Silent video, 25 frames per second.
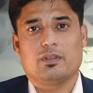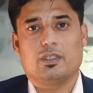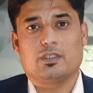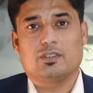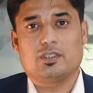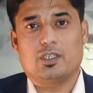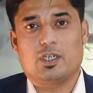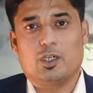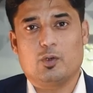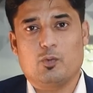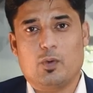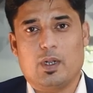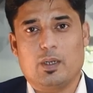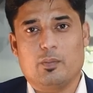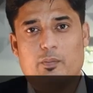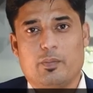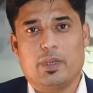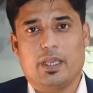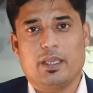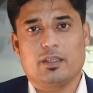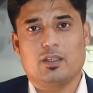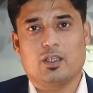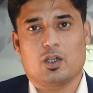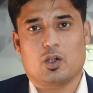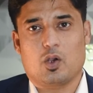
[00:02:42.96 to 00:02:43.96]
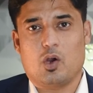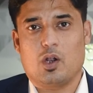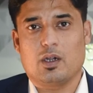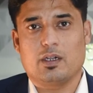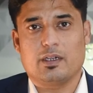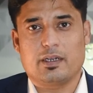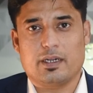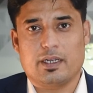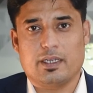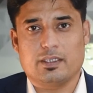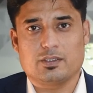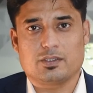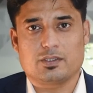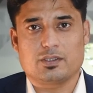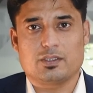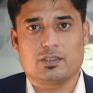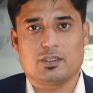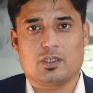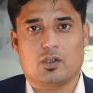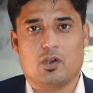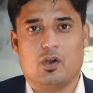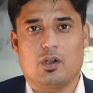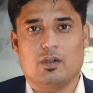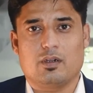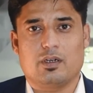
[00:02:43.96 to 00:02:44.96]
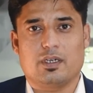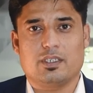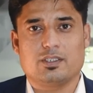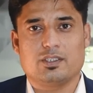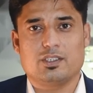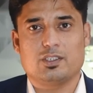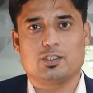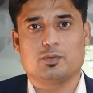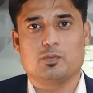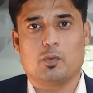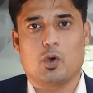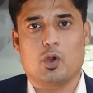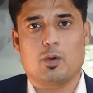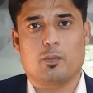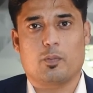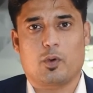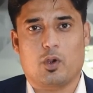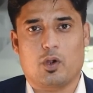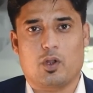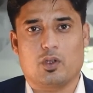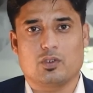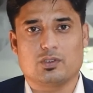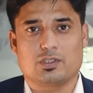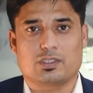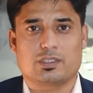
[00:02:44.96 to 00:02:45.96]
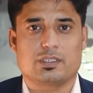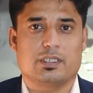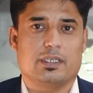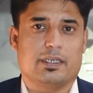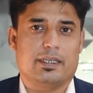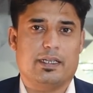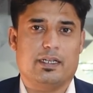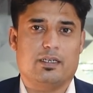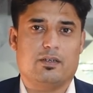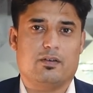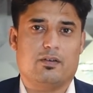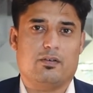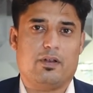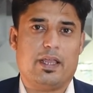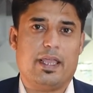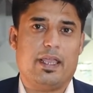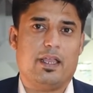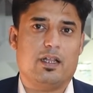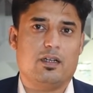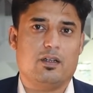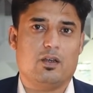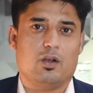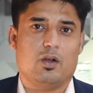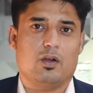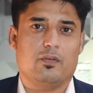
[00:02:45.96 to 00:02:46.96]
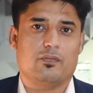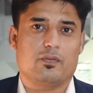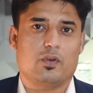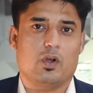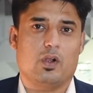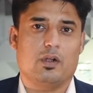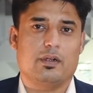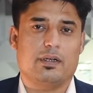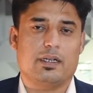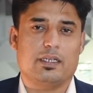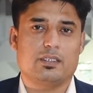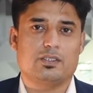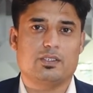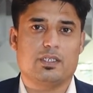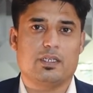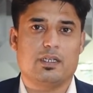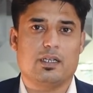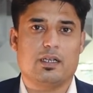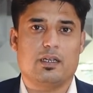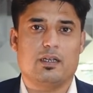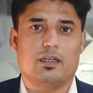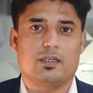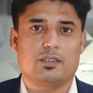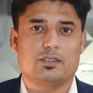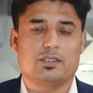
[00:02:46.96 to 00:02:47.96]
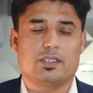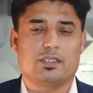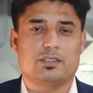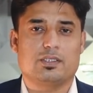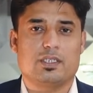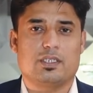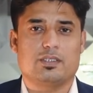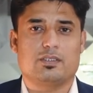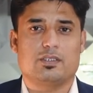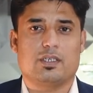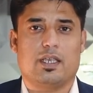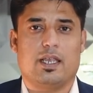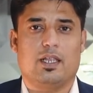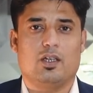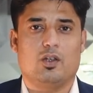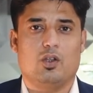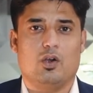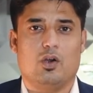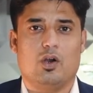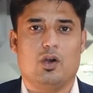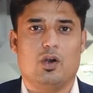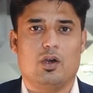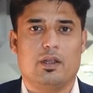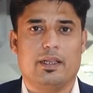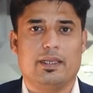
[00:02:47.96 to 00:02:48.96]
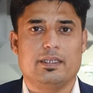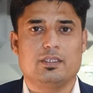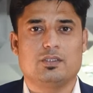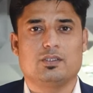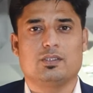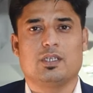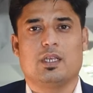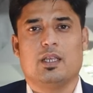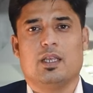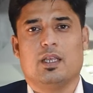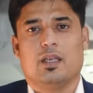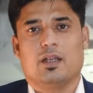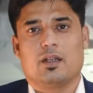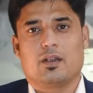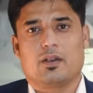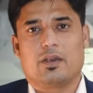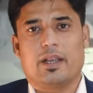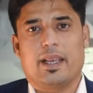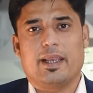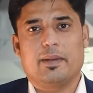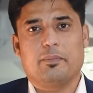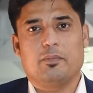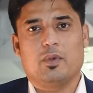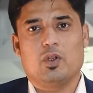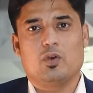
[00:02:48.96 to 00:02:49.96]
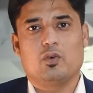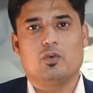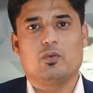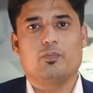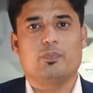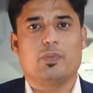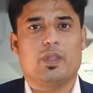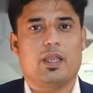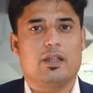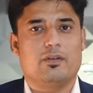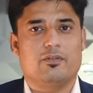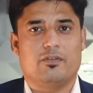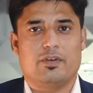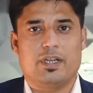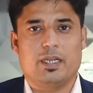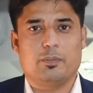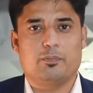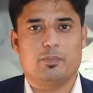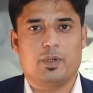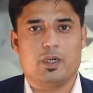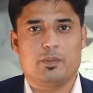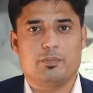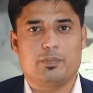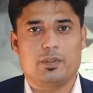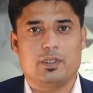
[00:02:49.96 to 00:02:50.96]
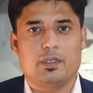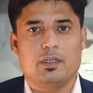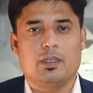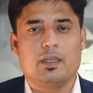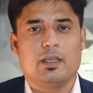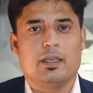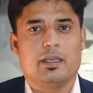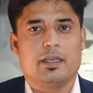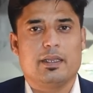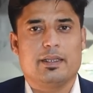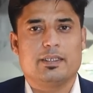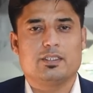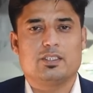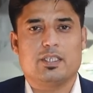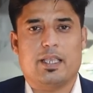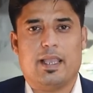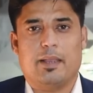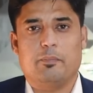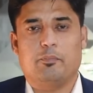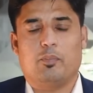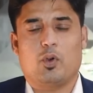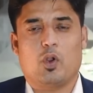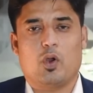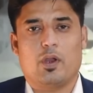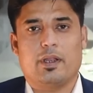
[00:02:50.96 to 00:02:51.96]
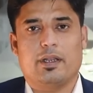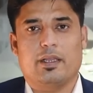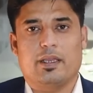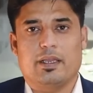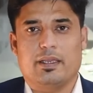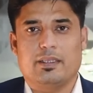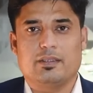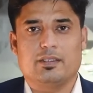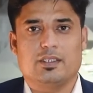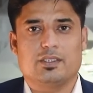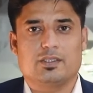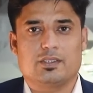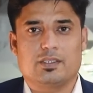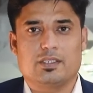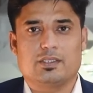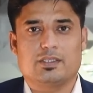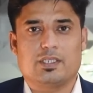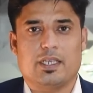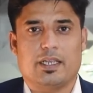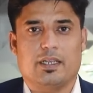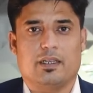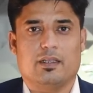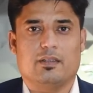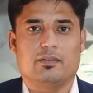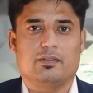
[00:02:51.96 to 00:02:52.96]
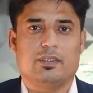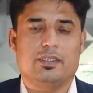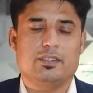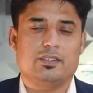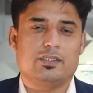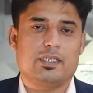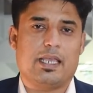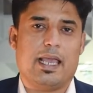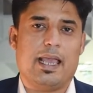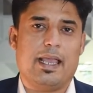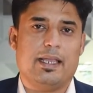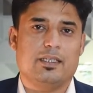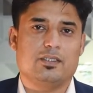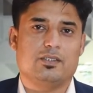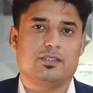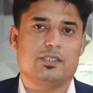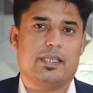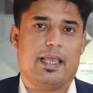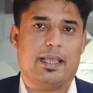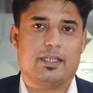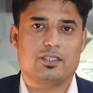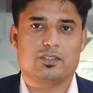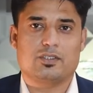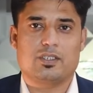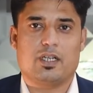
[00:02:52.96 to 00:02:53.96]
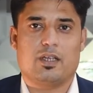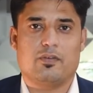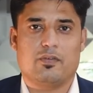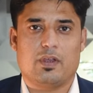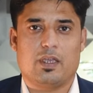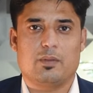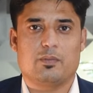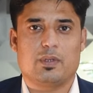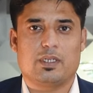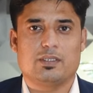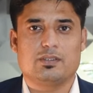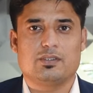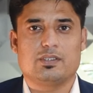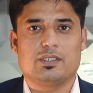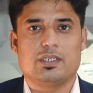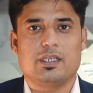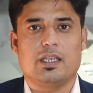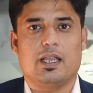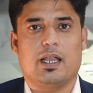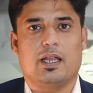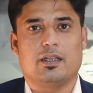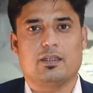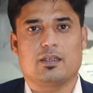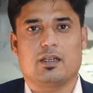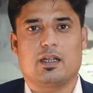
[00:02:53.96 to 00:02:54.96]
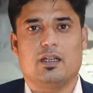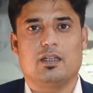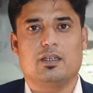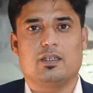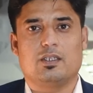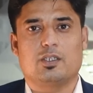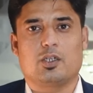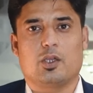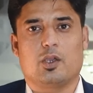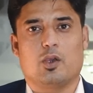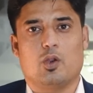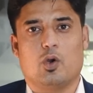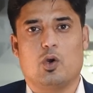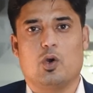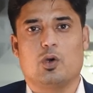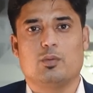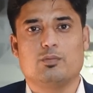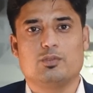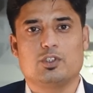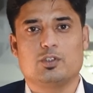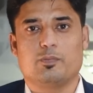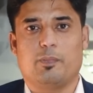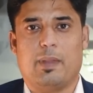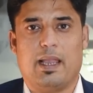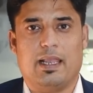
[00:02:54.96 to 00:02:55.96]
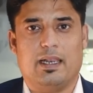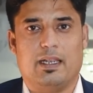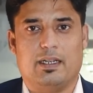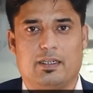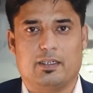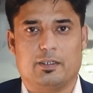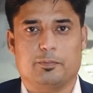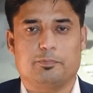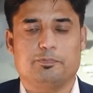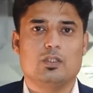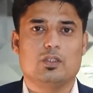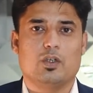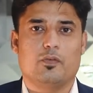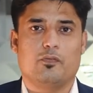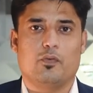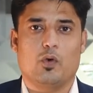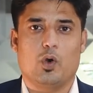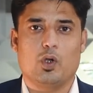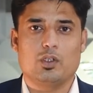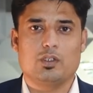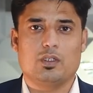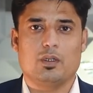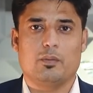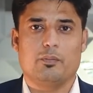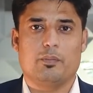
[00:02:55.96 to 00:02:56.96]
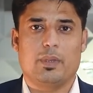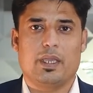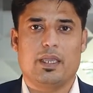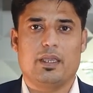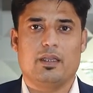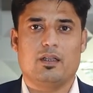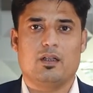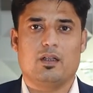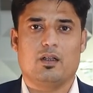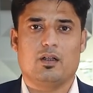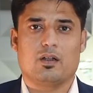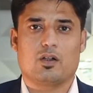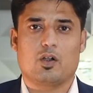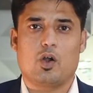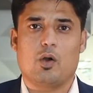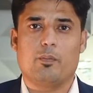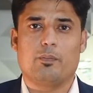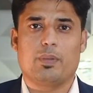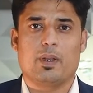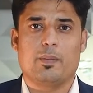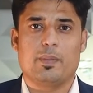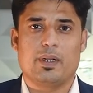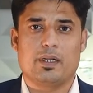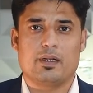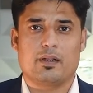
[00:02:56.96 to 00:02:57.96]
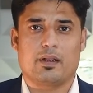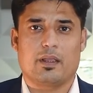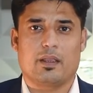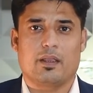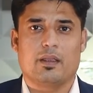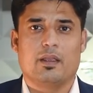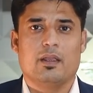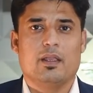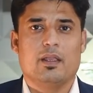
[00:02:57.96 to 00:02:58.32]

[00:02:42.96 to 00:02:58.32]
The third one being the contrast. The contrast is more pronounced. A triad of contrasting colors such as yellow, orange, green, blue and red, purple is employed in this design. This adds extra vibrancy and color to your home's palette. The fourth being complementary.